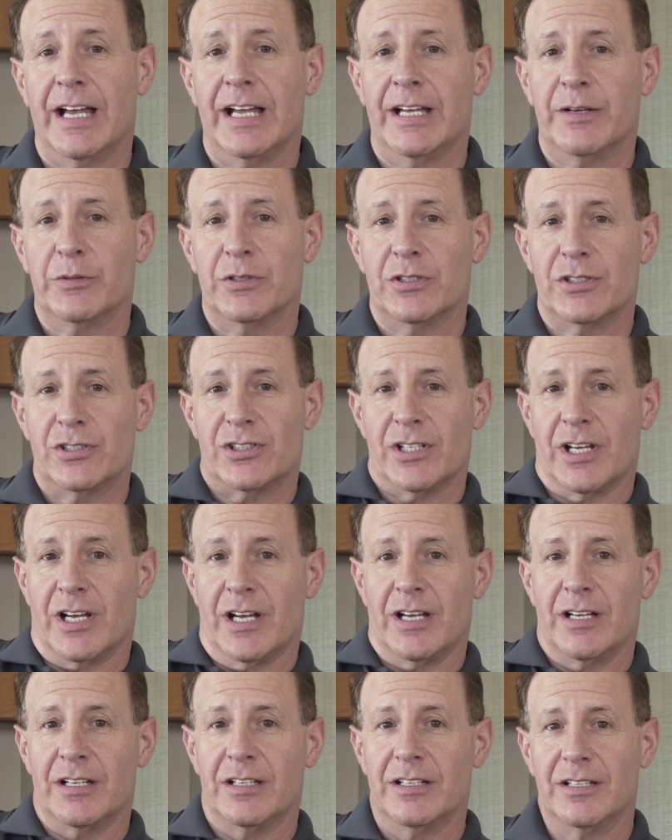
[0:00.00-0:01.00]
I was
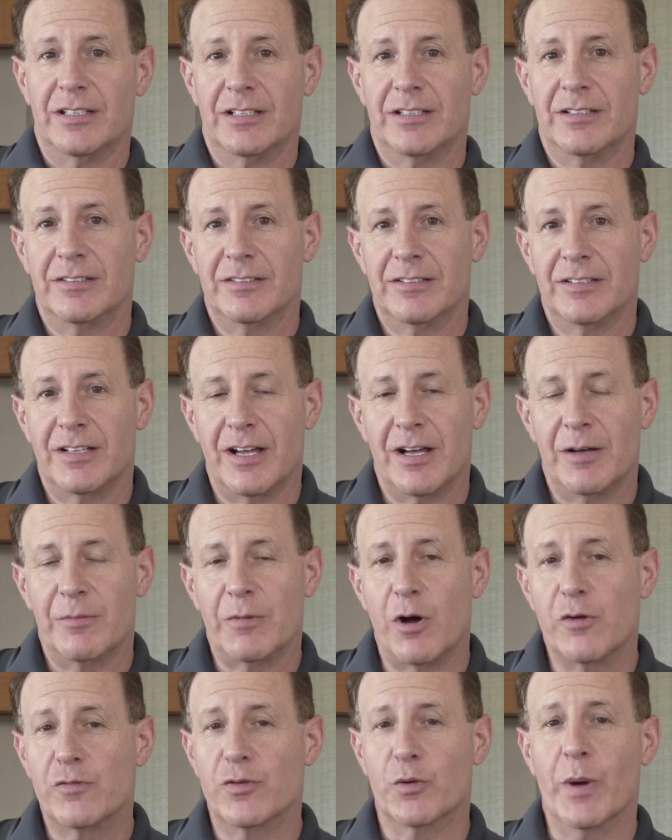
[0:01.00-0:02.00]

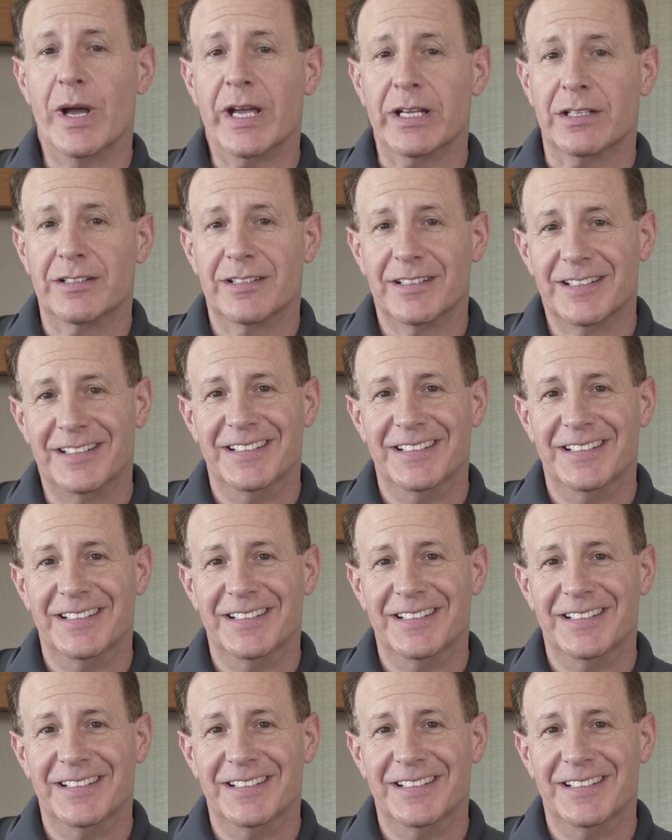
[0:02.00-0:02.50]
overweight.